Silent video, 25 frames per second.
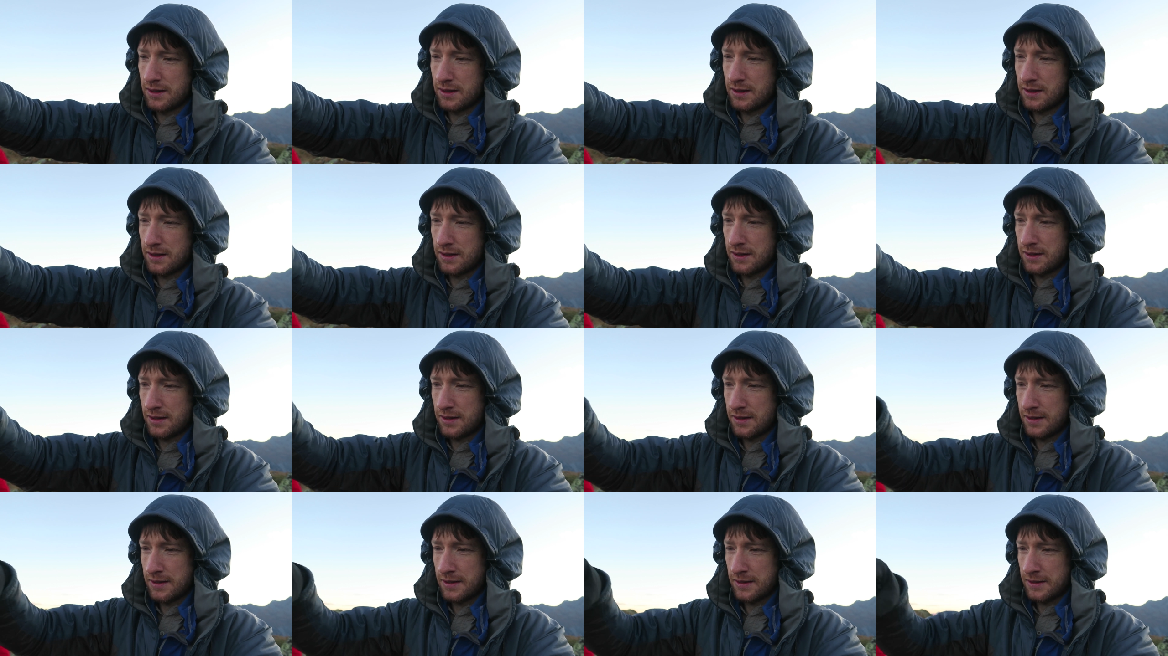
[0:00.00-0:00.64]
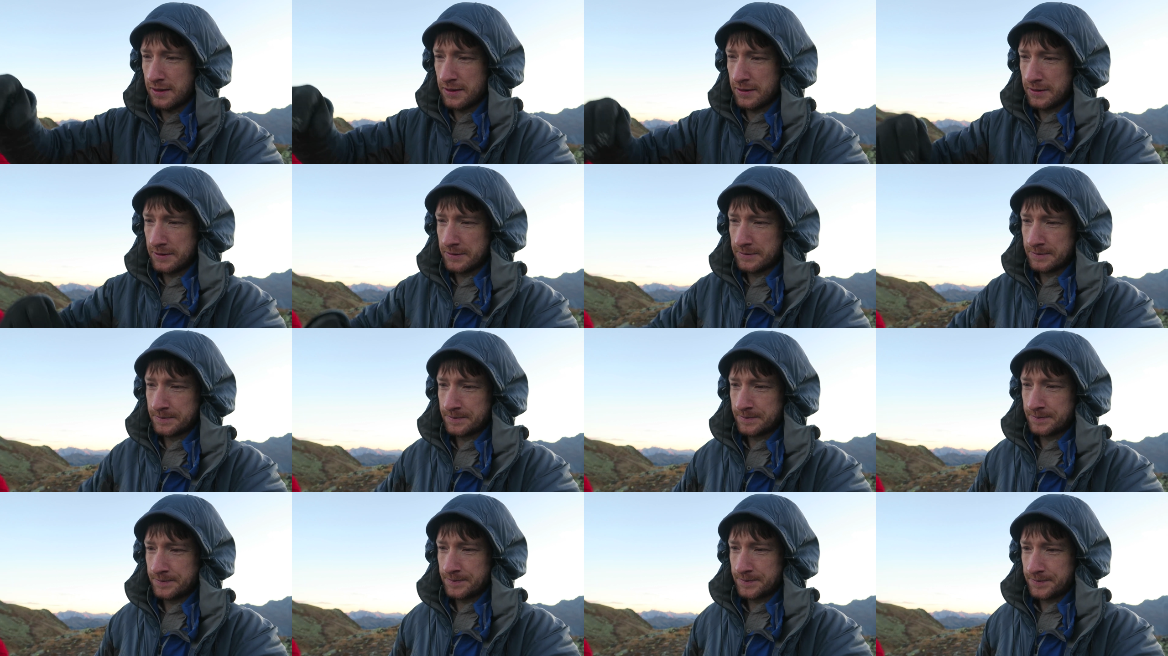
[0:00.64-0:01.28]

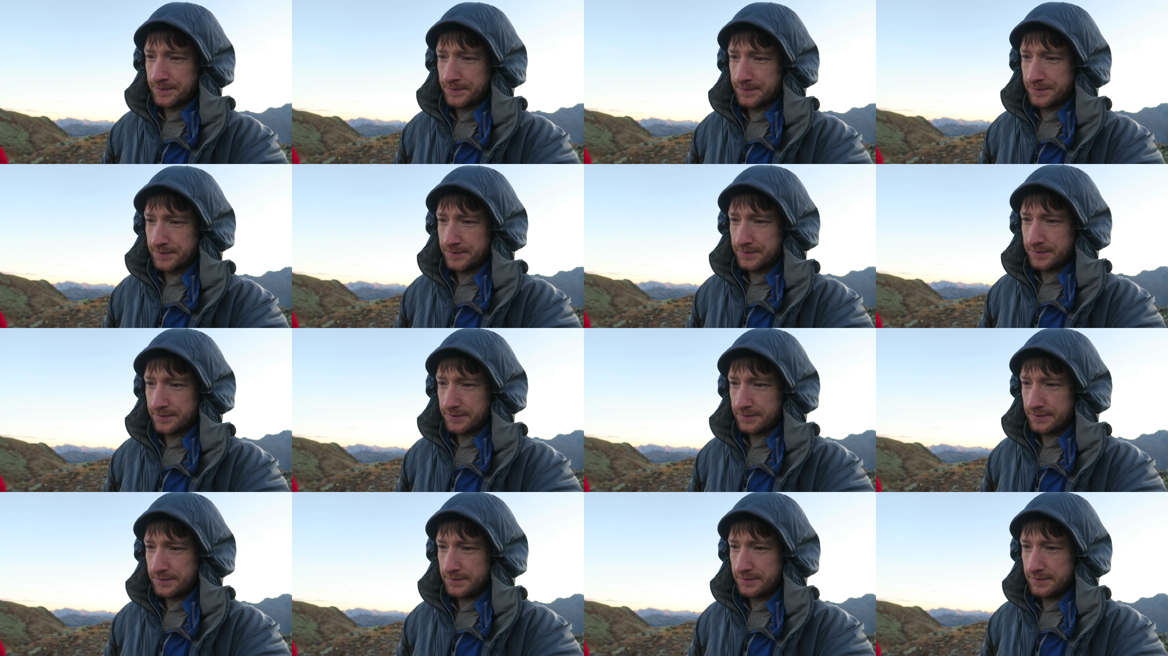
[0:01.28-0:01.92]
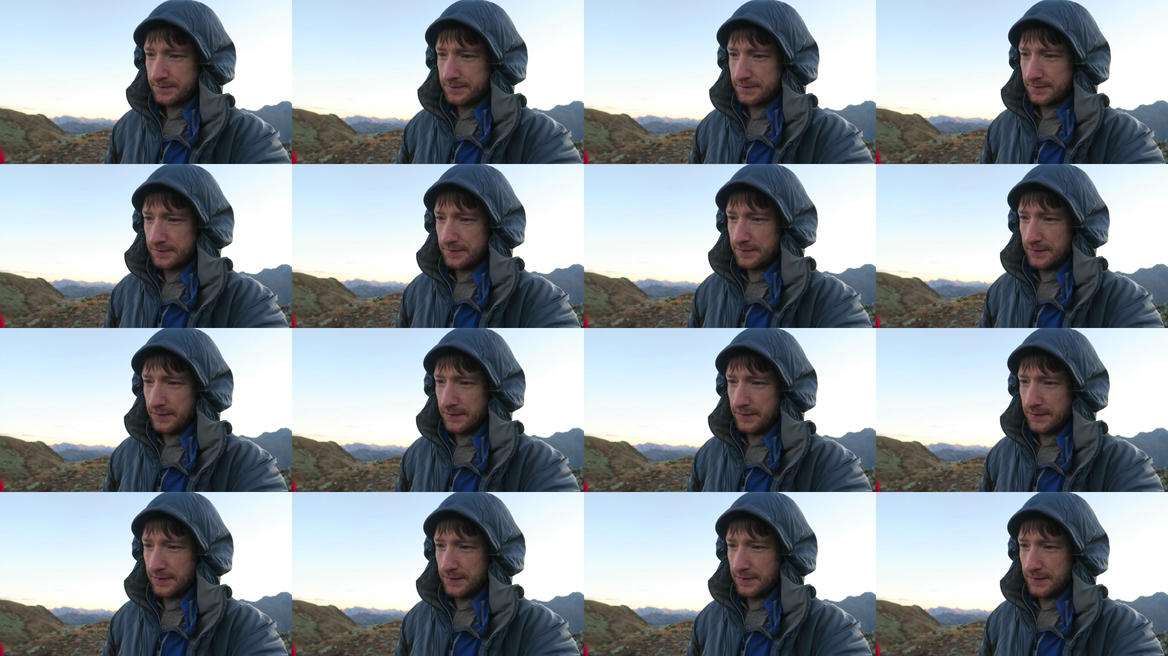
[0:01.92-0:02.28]
[no speech]